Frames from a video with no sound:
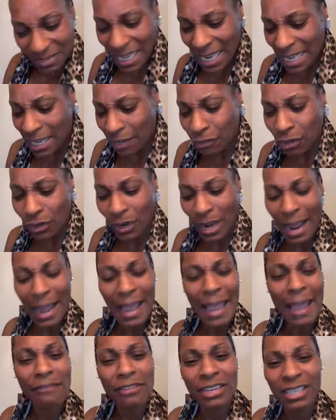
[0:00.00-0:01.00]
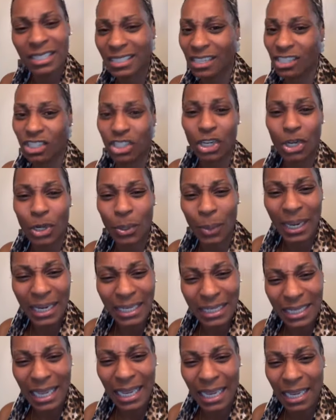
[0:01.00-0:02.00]
And if you're not having a, such a great
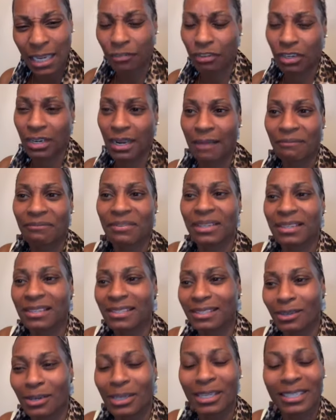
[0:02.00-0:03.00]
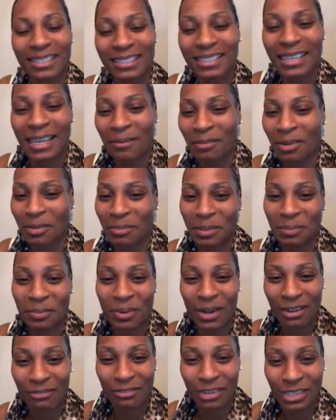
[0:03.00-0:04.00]
day, and if you're not feeling so good today, I'm going to be
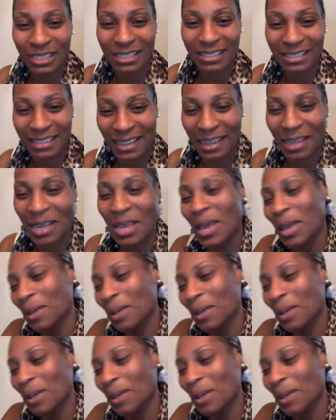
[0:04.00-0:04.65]
praying for you today.